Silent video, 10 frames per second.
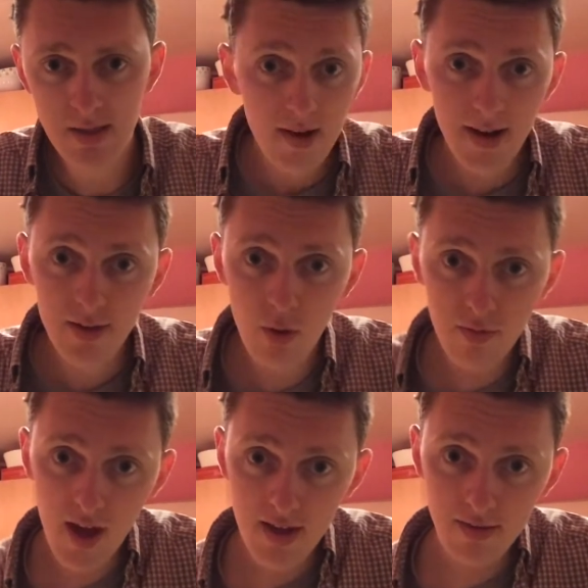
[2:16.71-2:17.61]
And don't
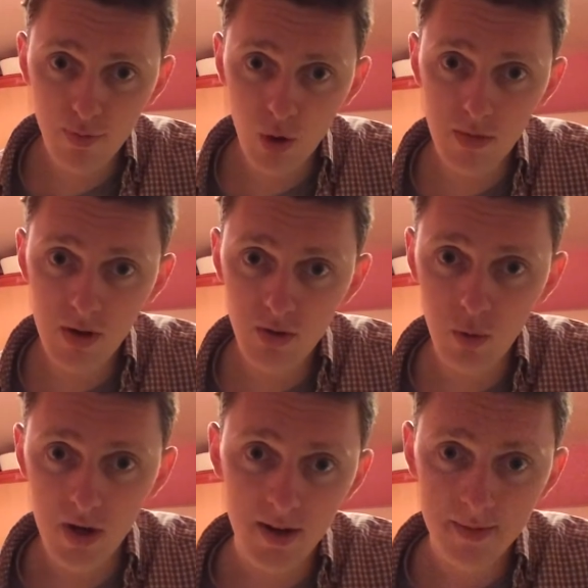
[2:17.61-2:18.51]
forget to follow me on
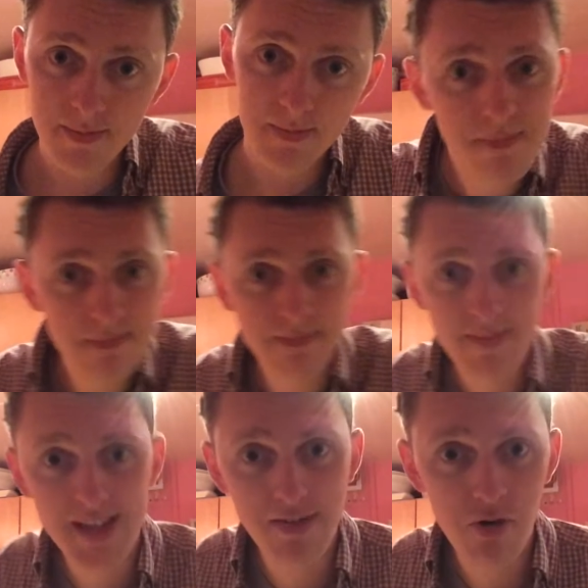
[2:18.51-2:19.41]
Twitter.
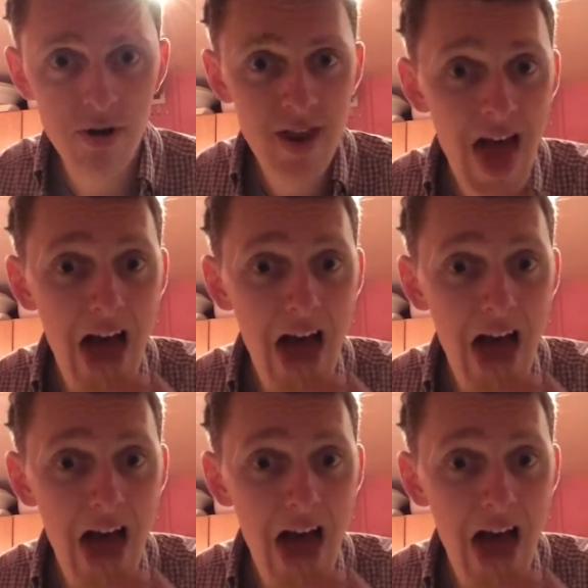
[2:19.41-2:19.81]
Thanks, everyone.